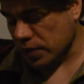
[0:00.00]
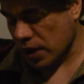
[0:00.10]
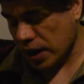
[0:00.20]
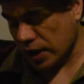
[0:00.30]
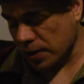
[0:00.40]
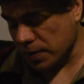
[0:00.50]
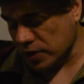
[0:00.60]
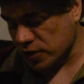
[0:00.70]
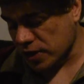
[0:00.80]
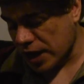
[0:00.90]
And I can
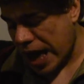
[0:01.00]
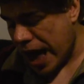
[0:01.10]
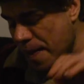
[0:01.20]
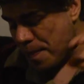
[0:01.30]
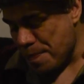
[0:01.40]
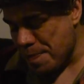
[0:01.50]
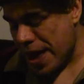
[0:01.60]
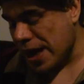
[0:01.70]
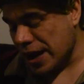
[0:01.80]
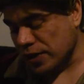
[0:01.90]
message
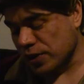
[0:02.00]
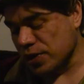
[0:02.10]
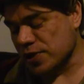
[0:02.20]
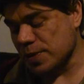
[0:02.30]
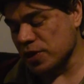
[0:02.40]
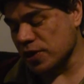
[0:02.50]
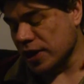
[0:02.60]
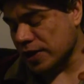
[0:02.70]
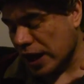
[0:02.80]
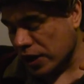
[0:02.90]
many other girls. Imagine
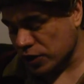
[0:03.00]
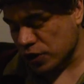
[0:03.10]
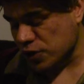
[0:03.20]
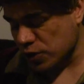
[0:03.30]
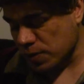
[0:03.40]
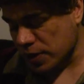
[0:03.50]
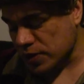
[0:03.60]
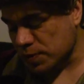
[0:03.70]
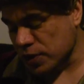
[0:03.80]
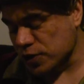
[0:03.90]
like a lot of girls you don't message
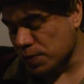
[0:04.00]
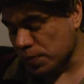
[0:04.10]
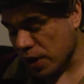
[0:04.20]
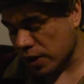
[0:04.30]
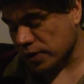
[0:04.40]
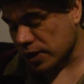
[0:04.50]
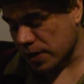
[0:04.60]
because you block them.